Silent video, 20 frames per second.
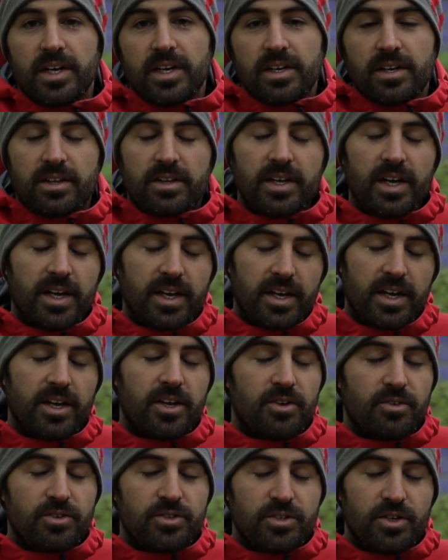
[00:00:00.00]
And thank
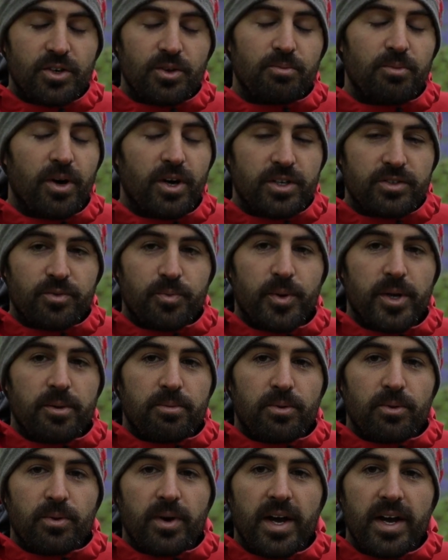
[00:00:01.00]
you so much
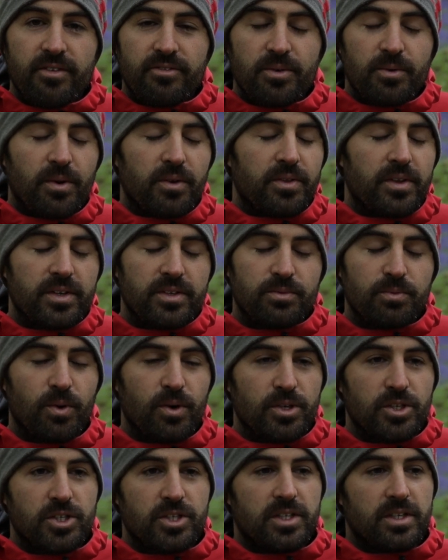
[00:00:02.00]
for everyone that's
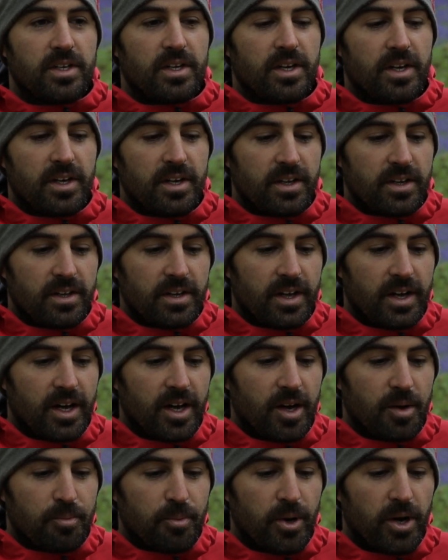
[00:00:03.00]
watched
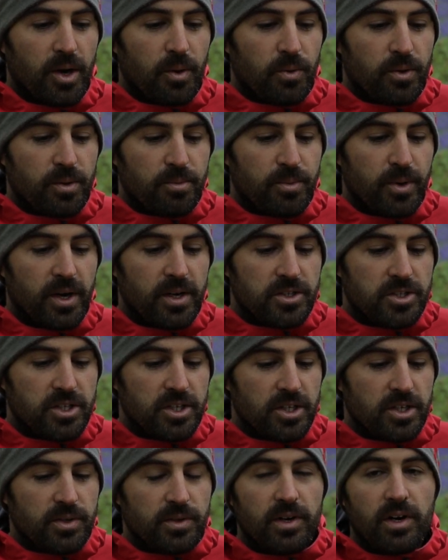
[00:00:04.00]
part 1 and part
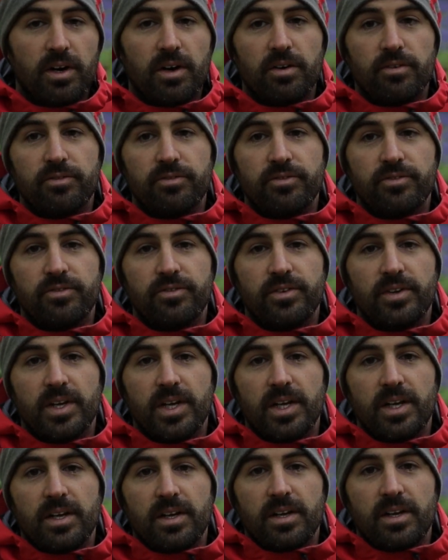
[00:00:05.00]
2 of
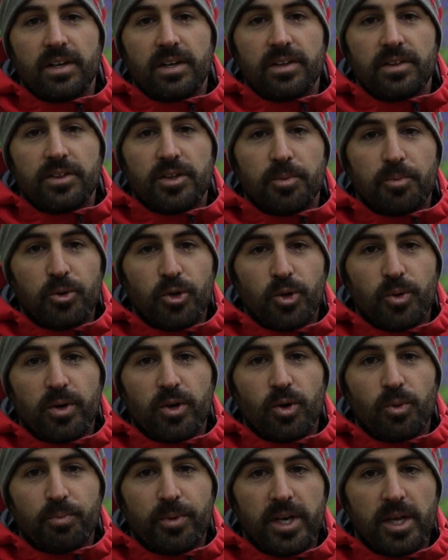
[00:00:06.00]
the
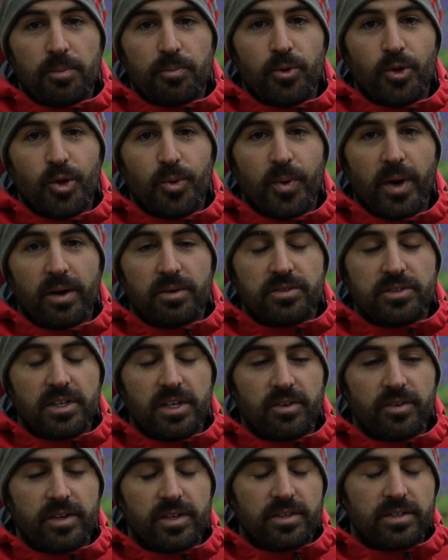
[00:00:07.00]
little mini Bluebell
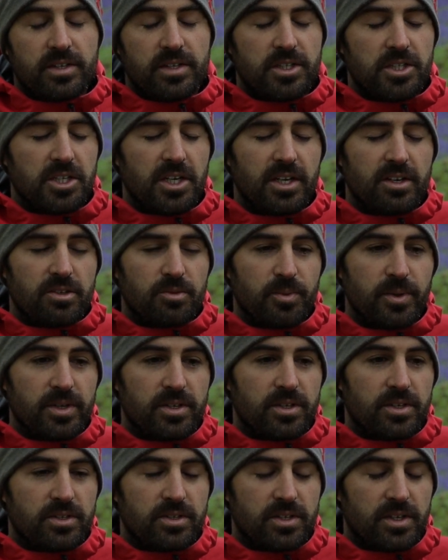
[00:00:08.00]
series. This year has
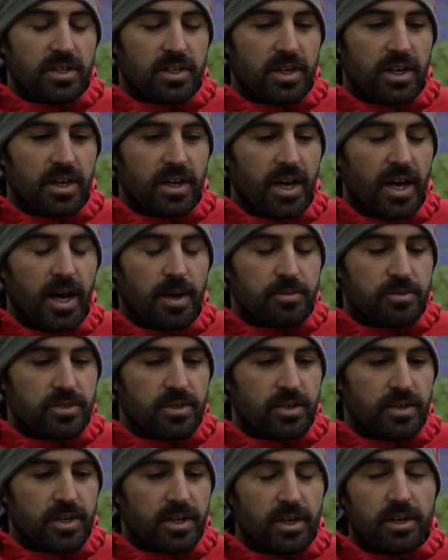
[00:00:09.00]
been just
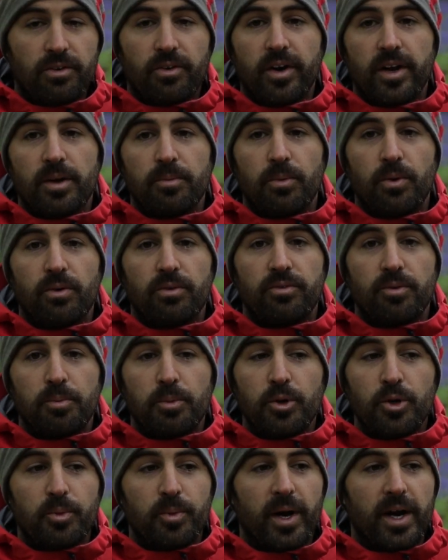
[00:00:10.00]
absolutely incredible for
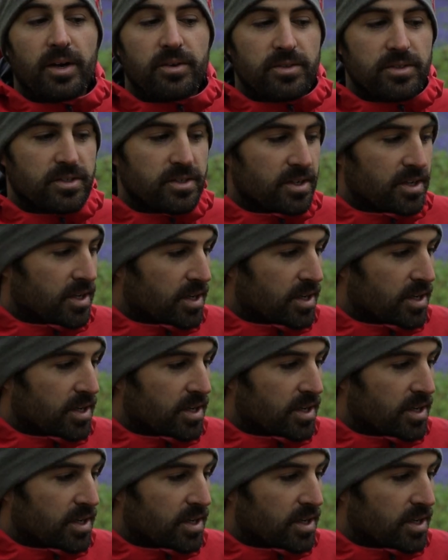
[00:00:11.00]
Bluebells.